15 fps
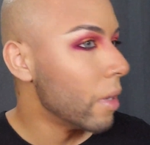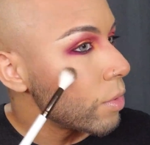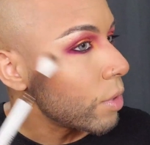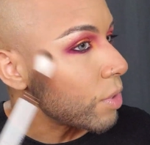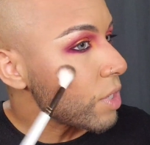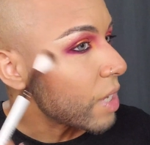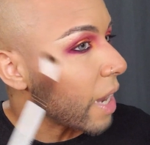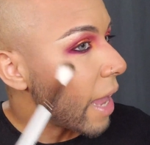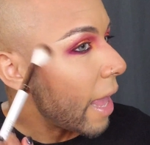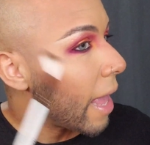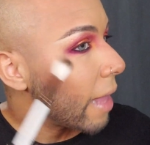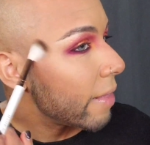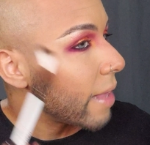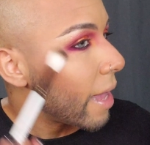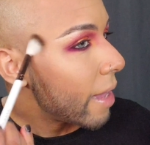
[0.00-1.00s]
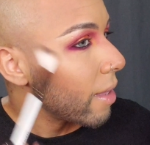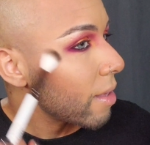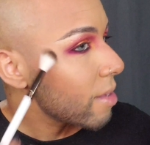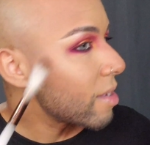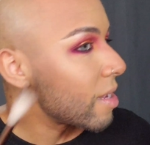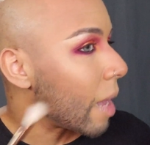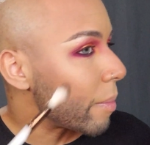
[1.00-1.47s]
So just gonna add that
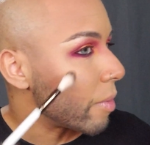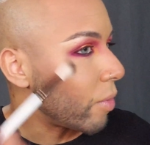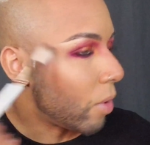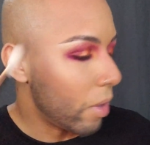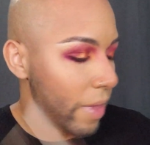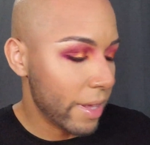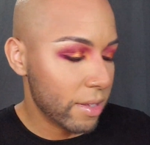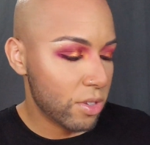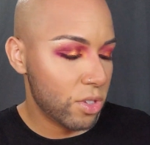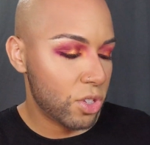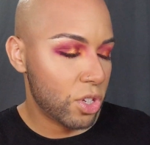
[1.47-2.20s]
on top of all that